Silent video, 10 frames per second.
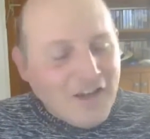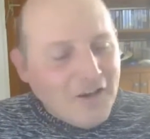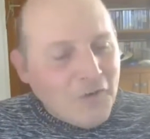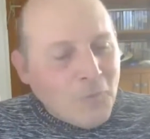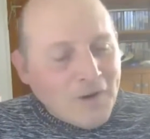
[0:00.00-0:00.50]

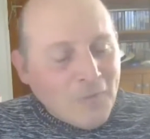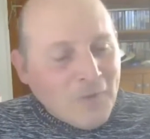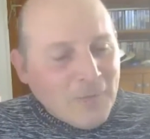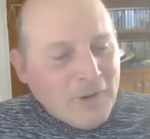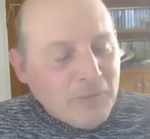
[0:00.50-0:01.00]
when,
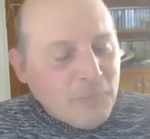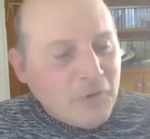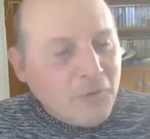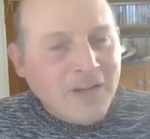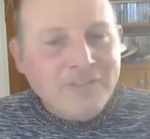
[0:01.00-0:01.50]
when we
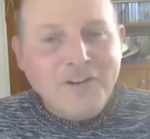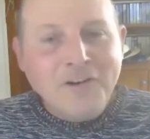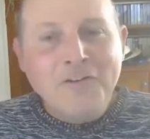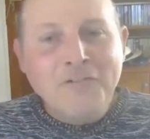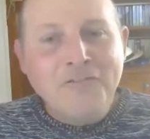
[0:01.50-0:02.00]
all have our
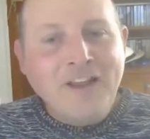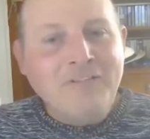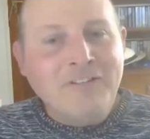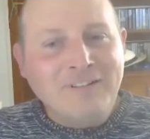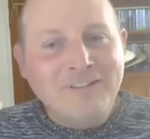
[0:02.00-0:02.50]
own
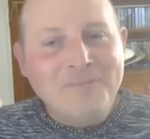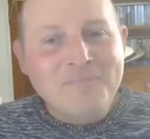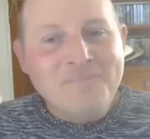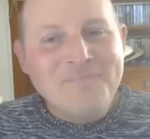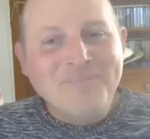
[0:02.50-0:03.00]
flavor,
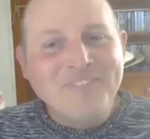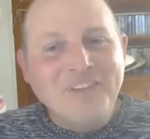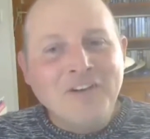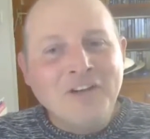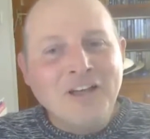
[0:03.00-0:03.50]
you
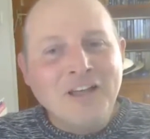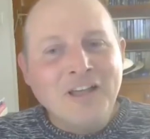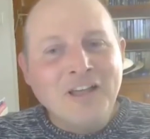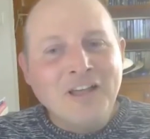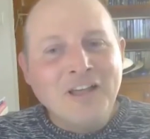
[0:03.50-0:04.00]
know, as
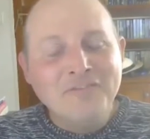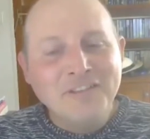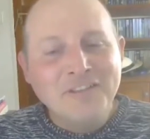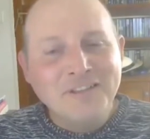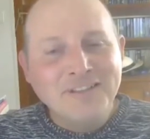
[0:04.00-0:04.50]

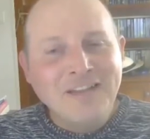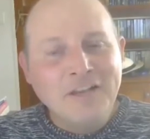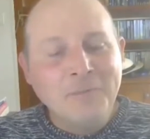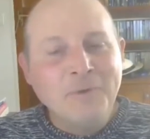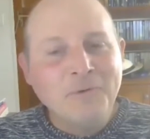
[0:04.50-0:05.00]

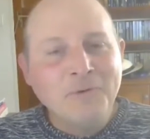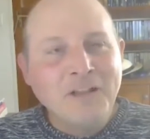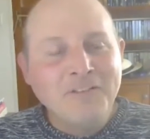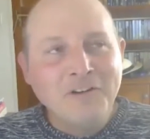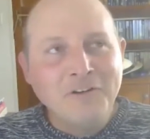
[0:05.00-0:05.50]
facilitators, we all
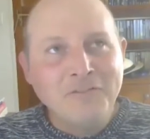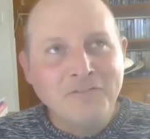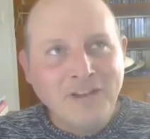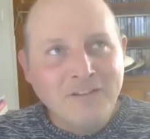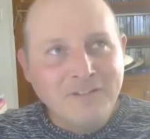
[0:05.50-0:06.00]
have our own
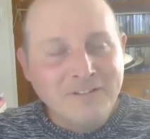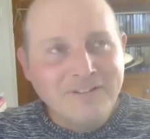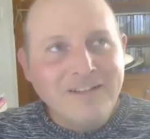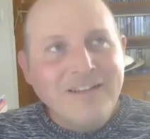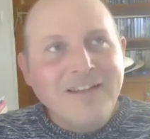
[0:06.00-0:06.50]
flavor,
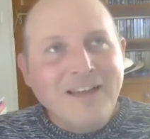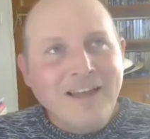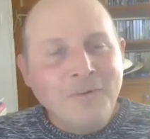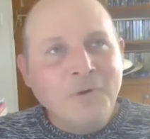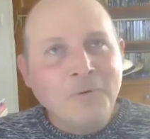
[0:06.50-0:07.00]
and we
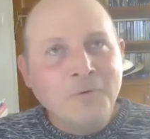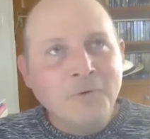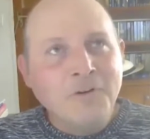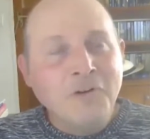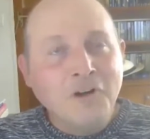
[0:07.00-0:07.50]
all work,
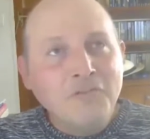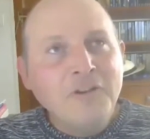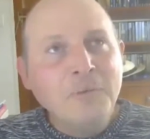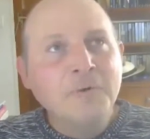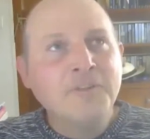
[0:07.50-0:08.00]
hopefully, work
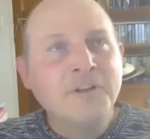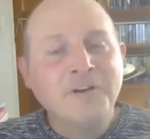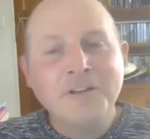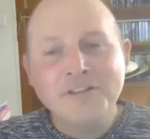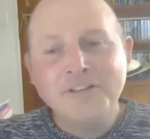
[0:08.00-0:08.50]
with our own
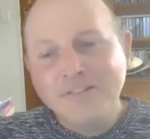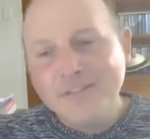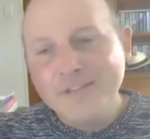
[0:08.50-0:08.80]
strengths.